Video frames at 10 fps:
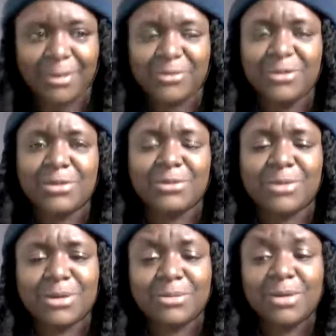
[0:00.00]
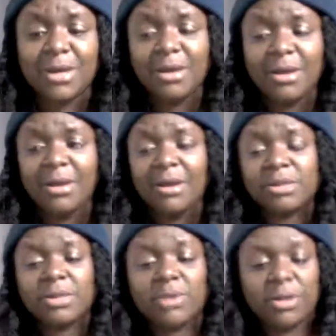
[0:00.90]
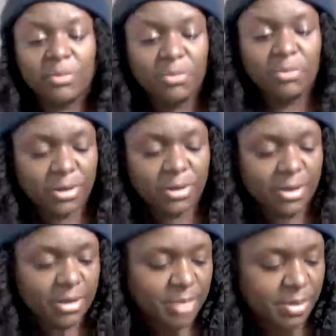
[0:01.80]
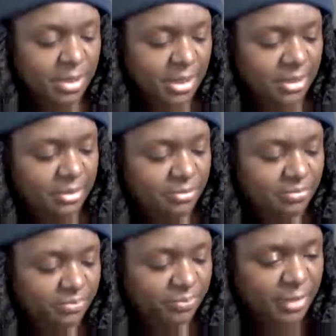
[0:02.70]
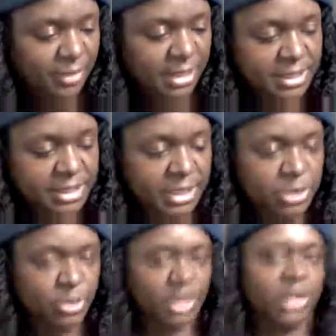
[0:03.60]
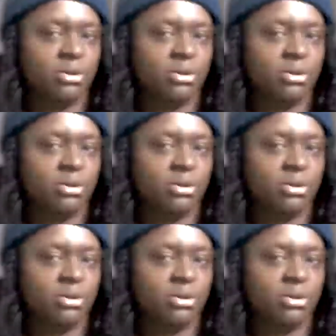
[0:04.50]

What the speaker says: She's so cute. So I wanted more than that, maybe like 18, 20,